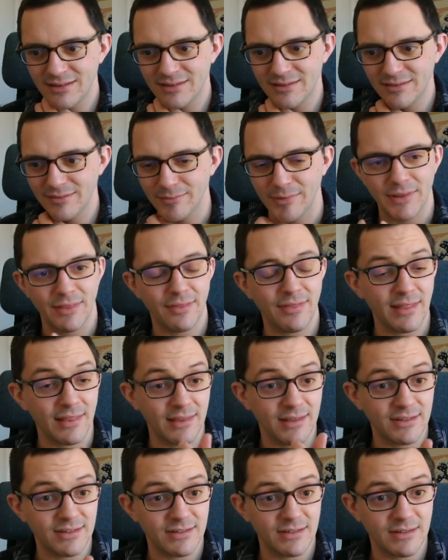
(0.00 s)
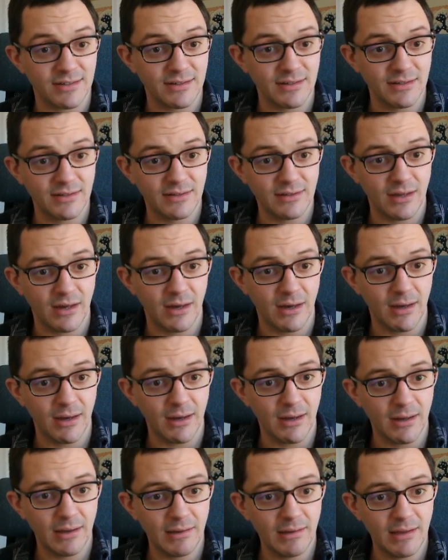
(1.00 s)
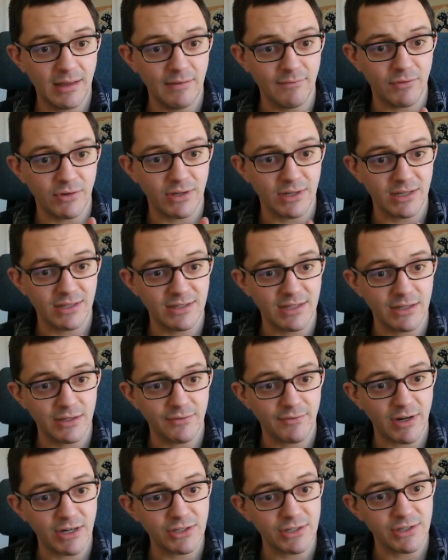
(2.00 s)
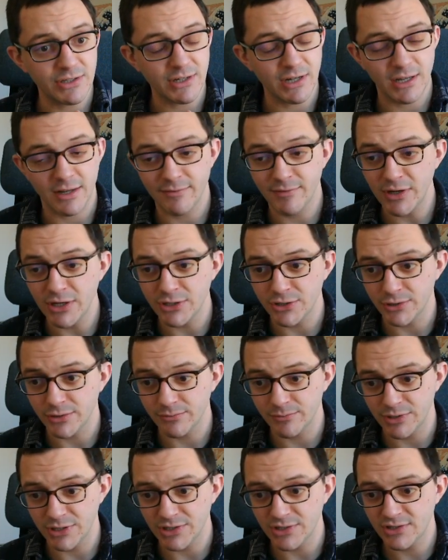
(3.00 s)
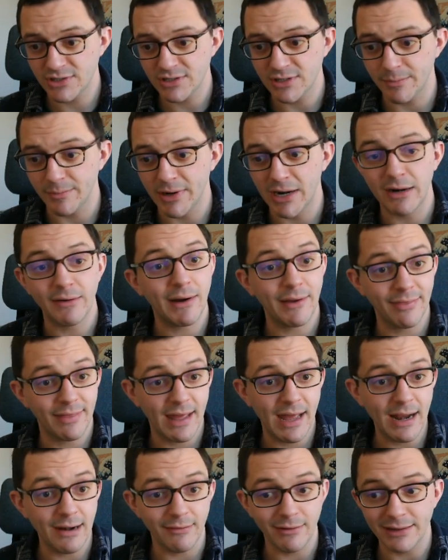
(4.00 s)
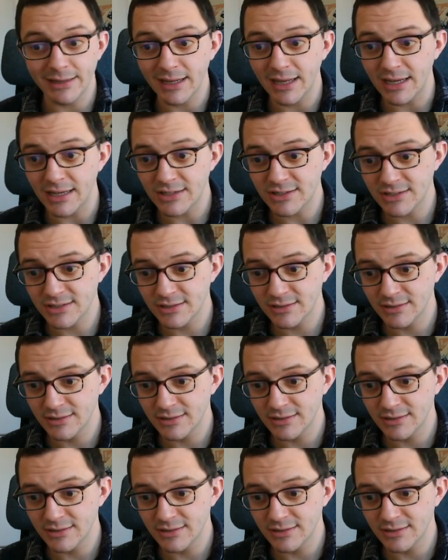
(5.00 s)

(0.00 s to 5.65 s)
well, the thing that's infinite continued fraction is going to converge on, which is somewhere around there, I guess.